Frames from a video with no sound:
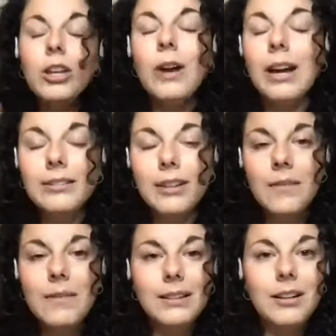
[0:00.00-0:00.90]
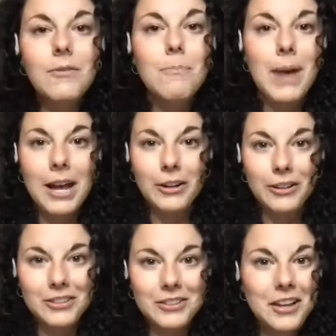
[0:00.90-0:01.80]
You guys, none of that stuff
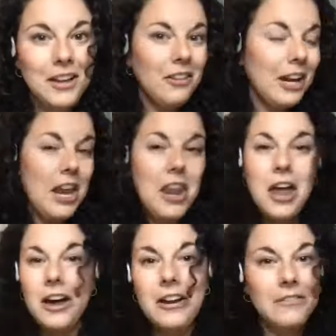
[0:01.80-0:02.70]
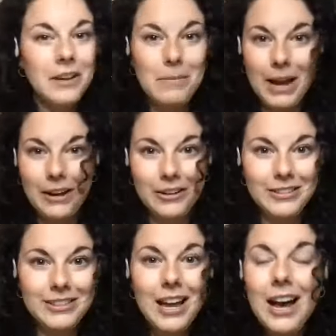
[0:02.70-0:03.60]
matters like none of it matters.